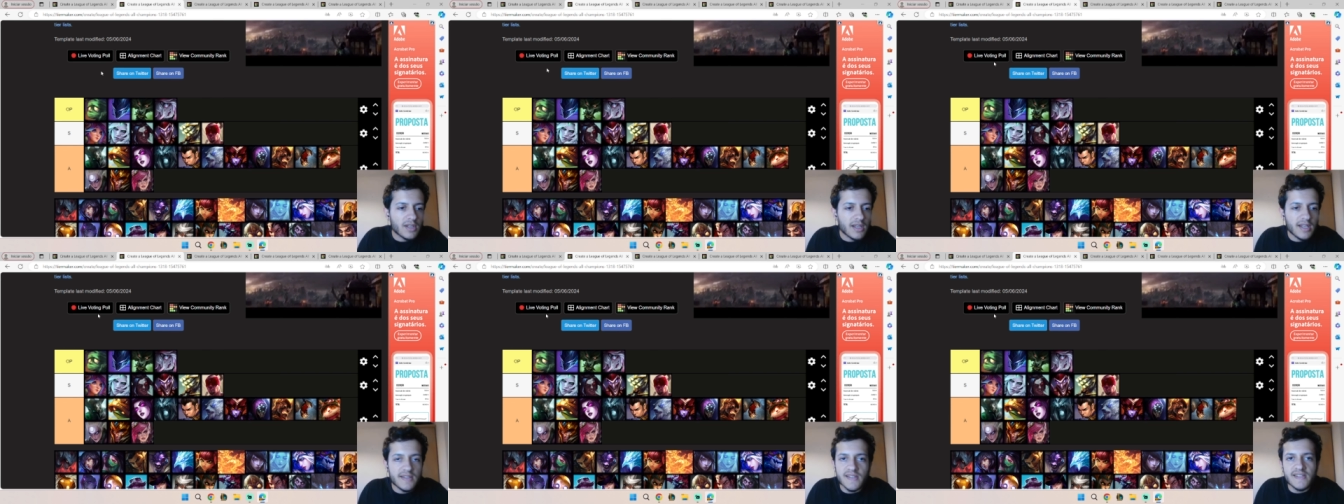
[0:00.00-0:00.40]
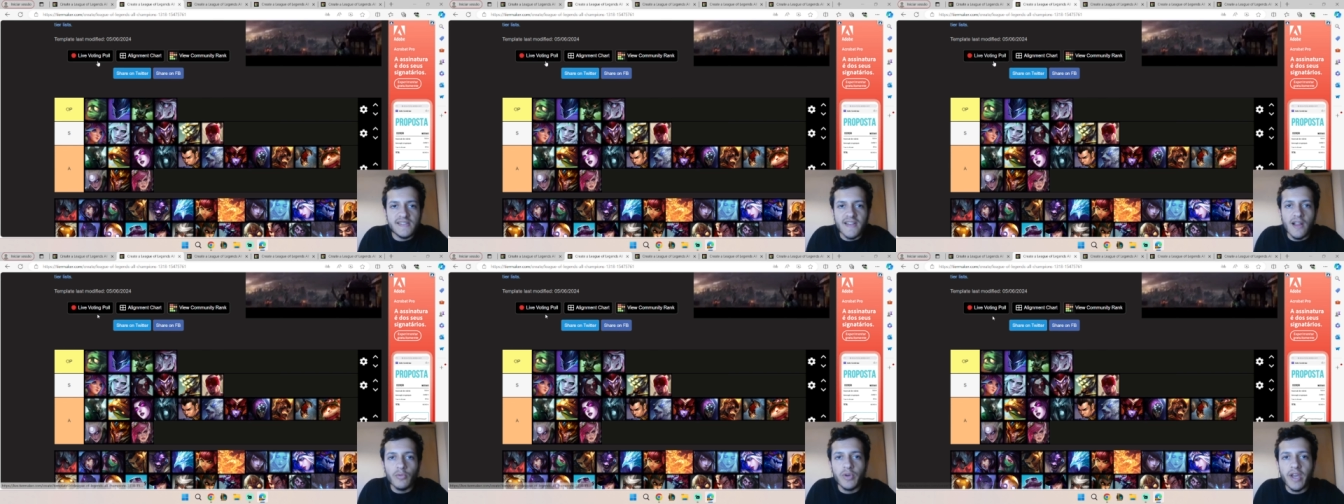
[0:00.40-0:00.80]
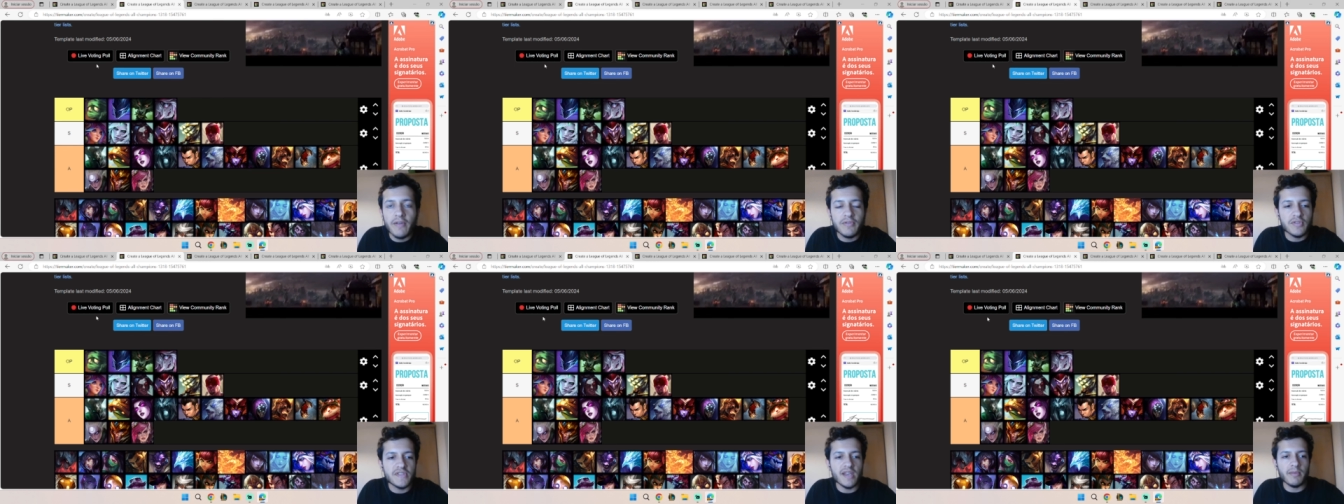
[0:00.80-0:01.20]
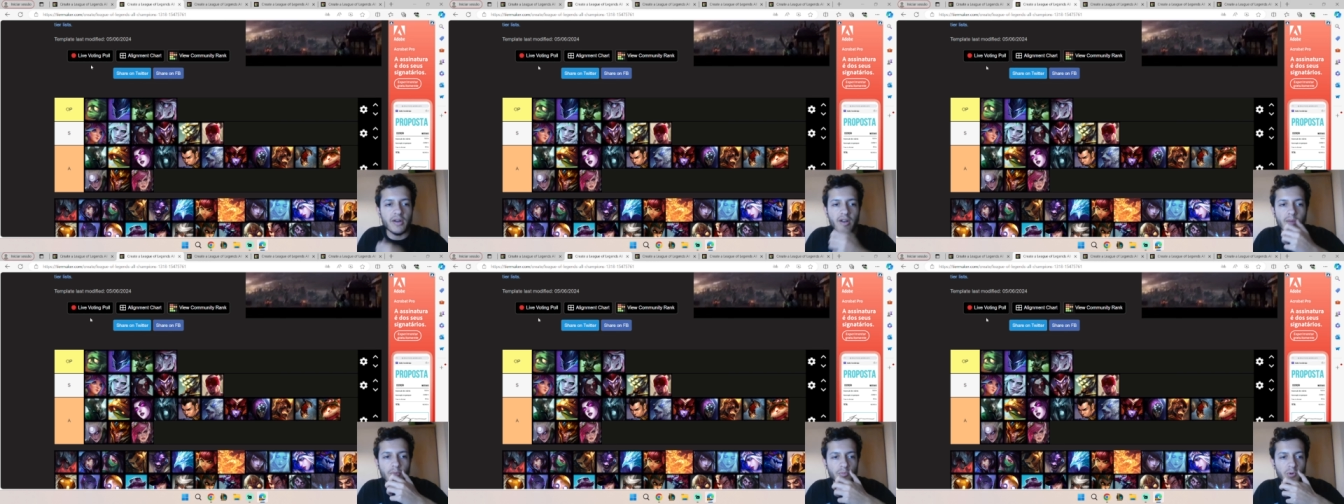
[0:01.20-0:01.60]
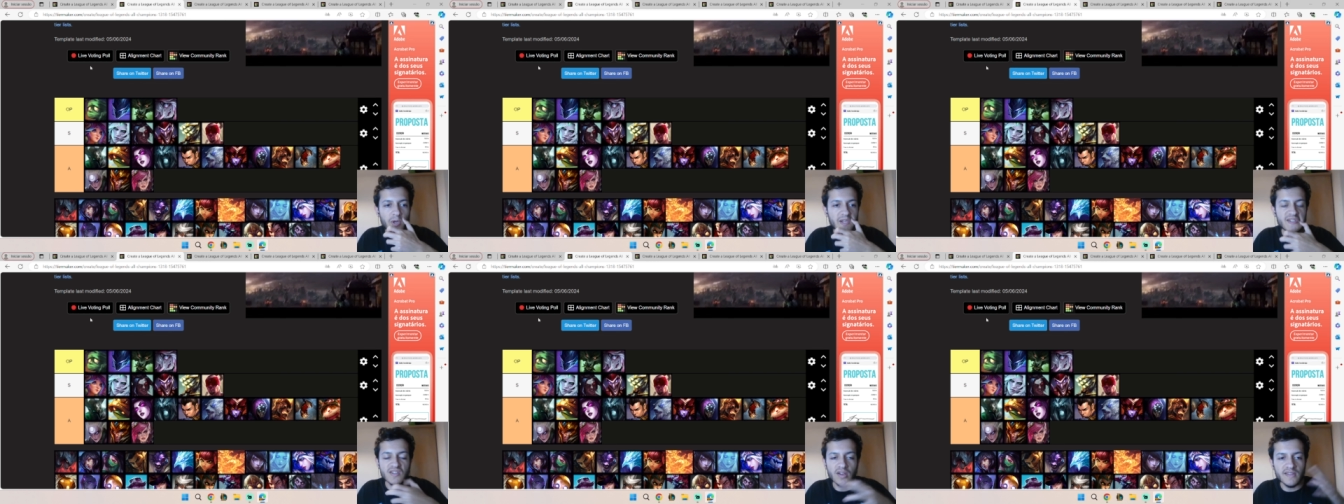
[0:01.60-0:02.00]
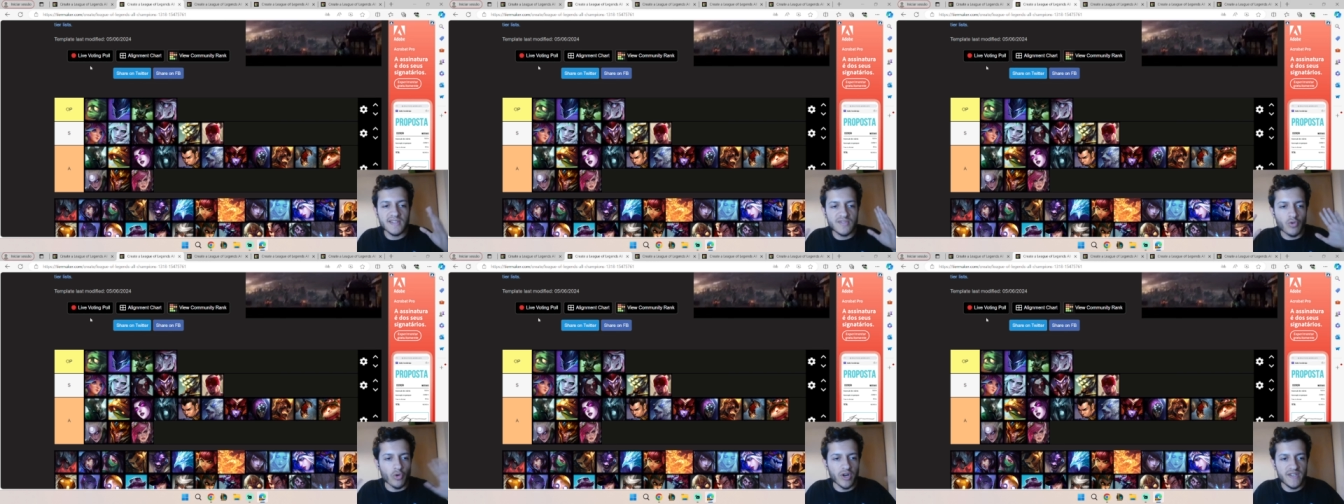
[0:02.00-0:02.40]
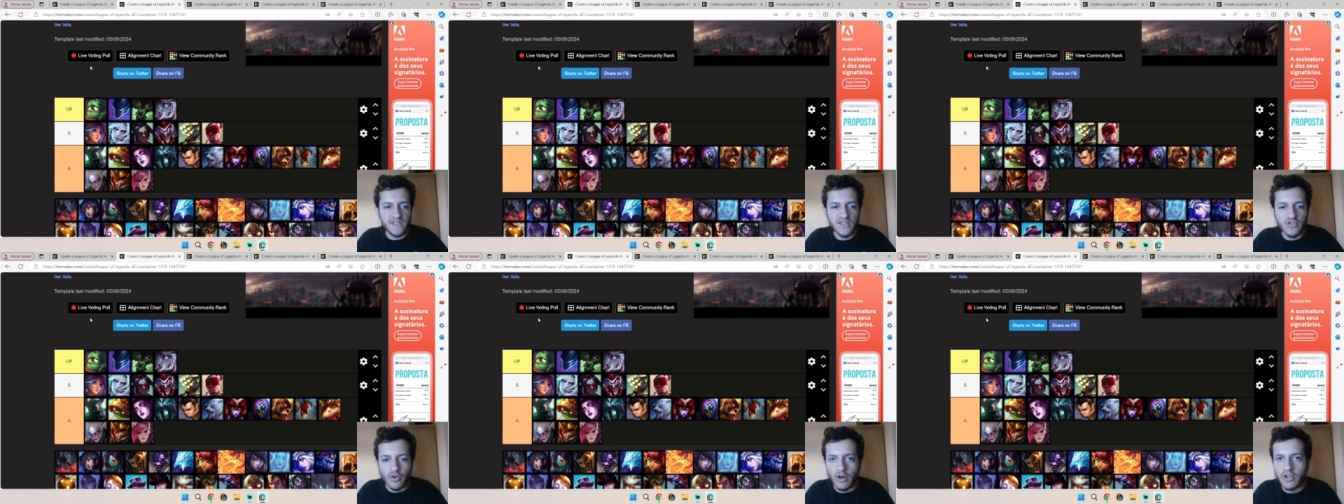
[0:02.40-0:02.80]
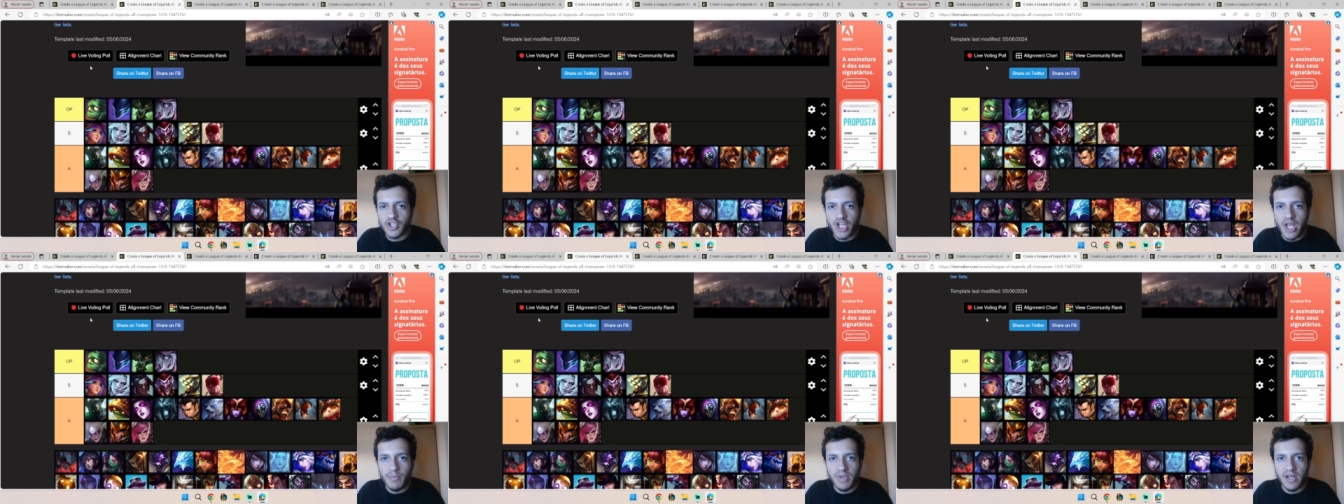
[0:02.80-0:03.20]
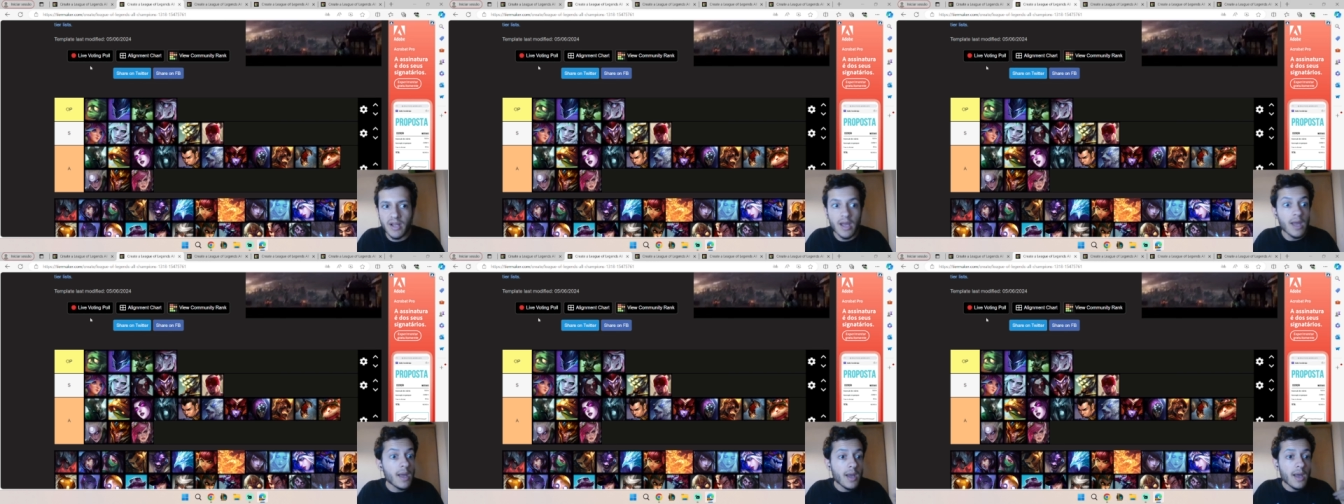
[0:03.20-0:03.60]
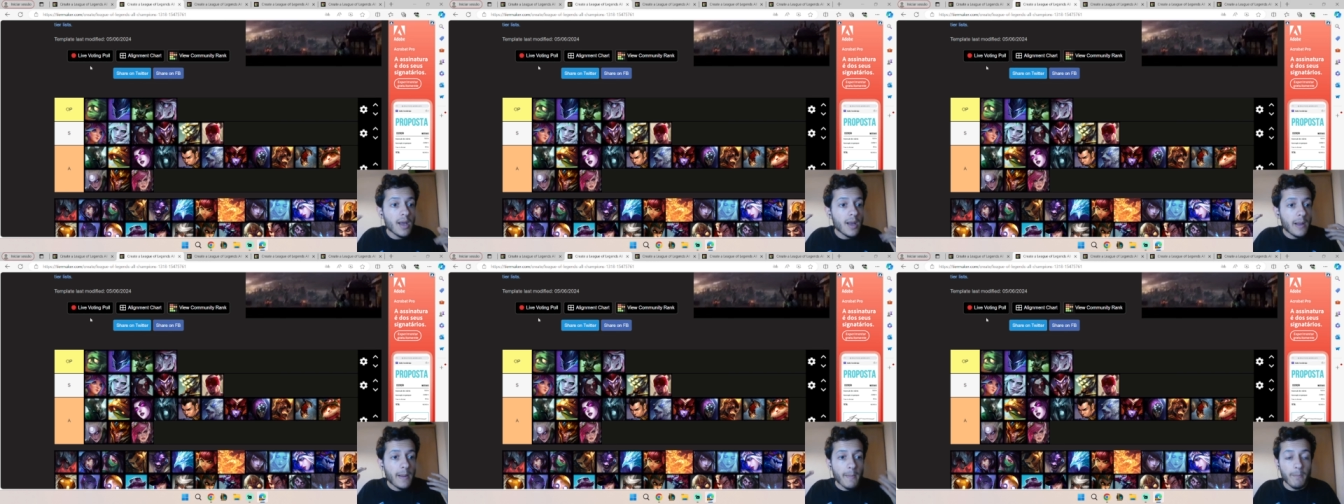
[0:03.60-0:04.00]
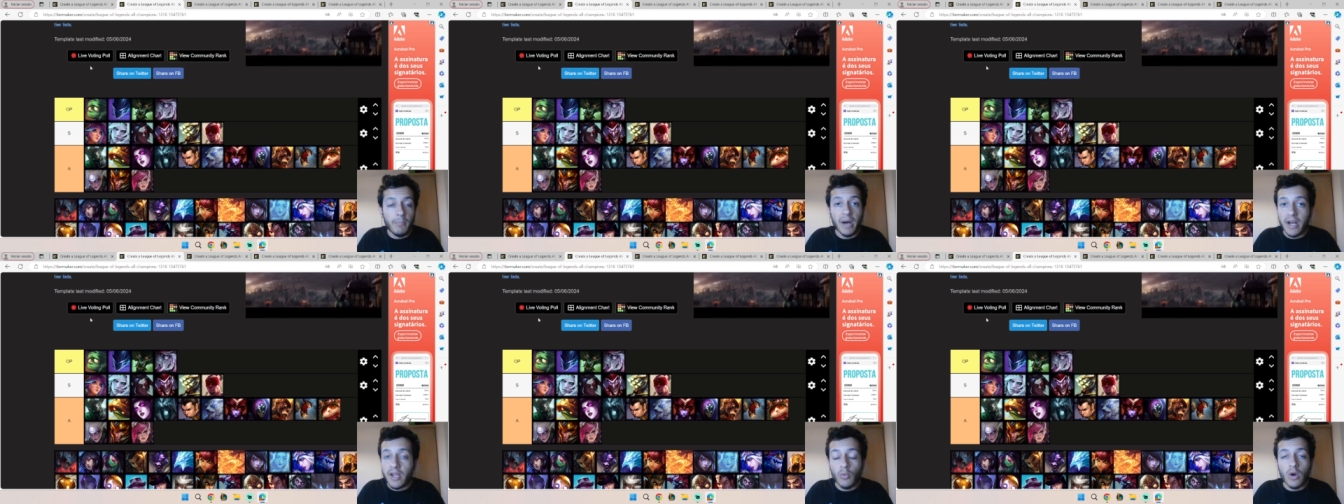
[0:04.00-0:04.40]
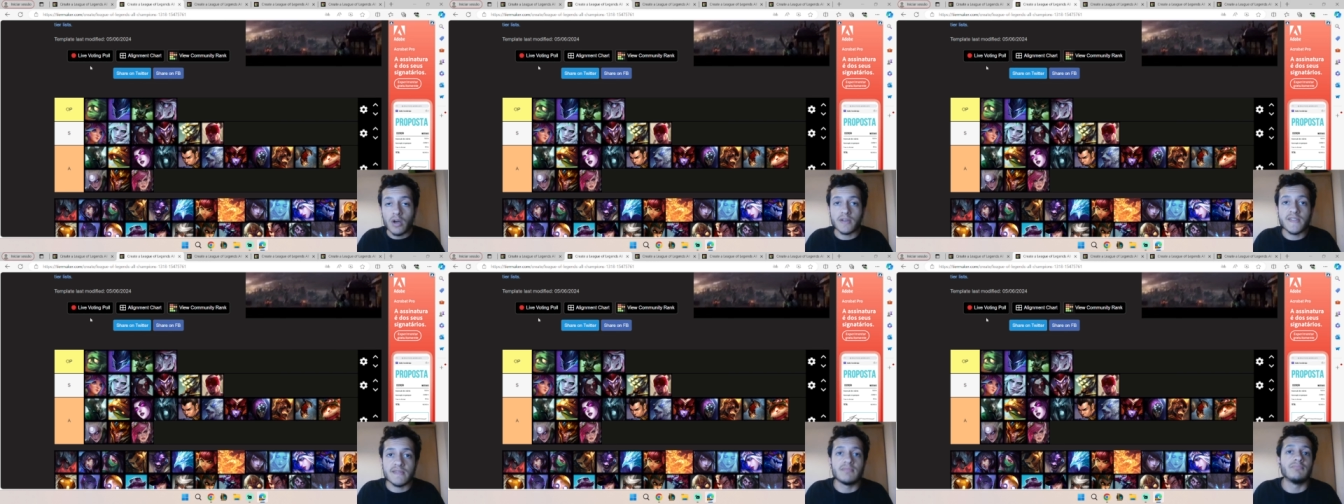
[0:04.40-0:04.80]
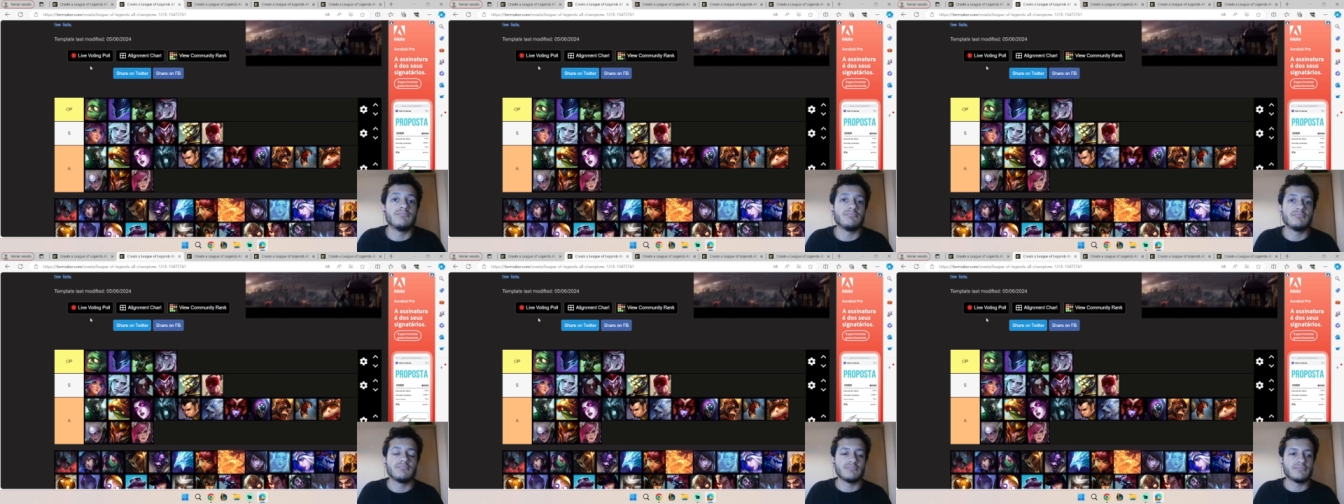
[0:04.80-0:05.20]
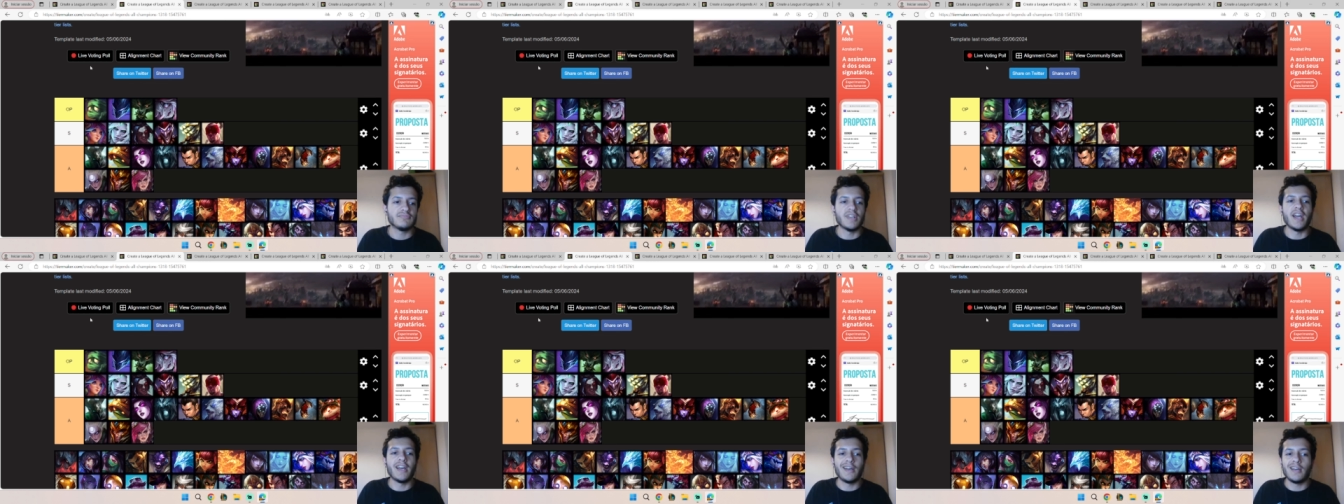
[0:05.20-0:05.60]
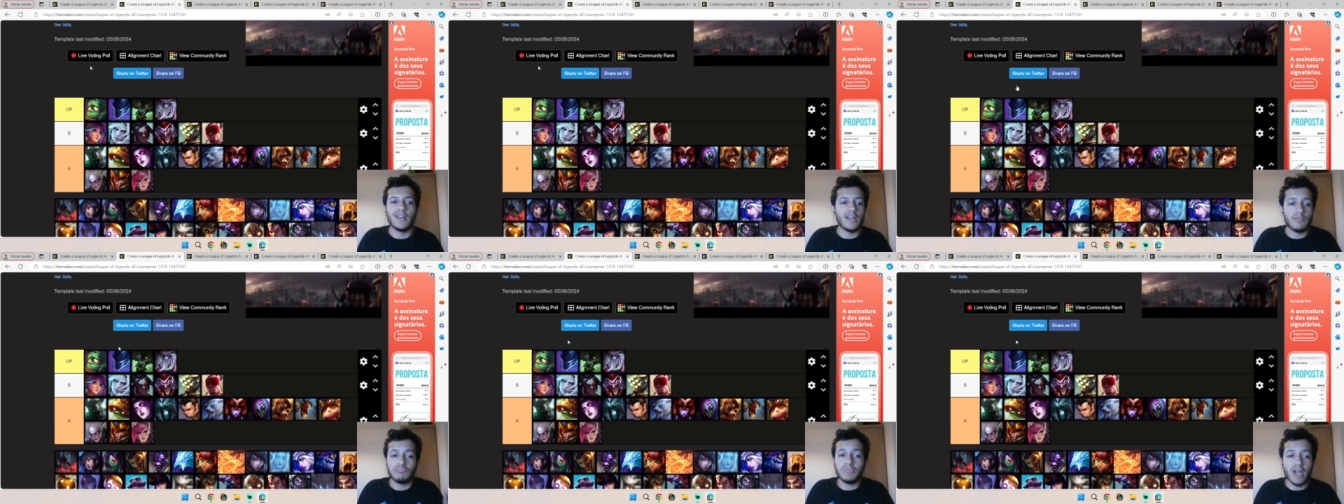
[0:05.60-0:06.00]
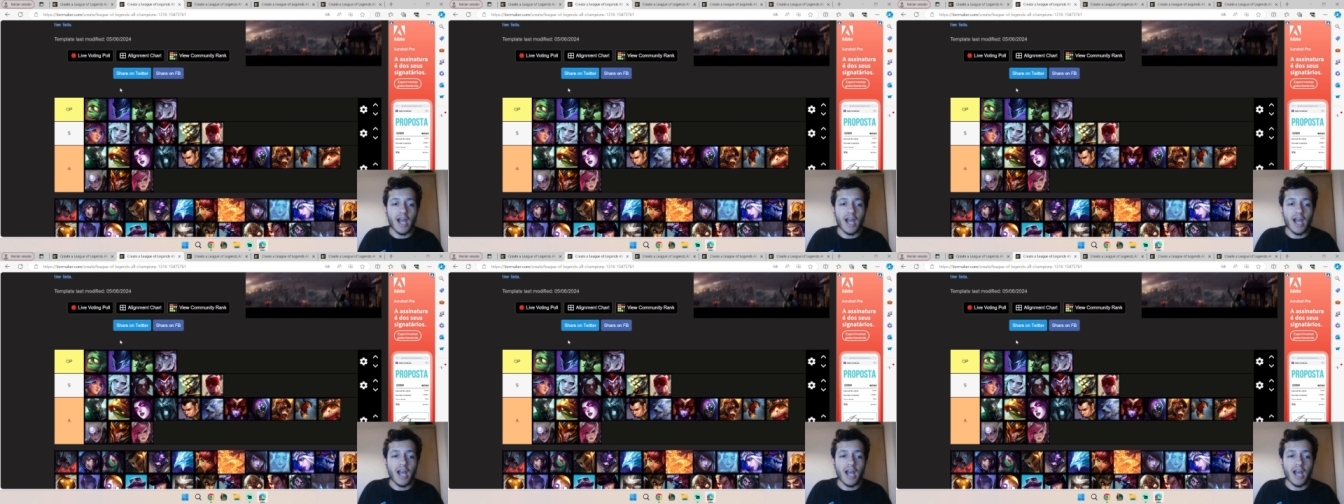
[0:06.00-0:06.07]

It's, all we have to say about Amumu. It's not a crazy strong champion, but it works. Uh,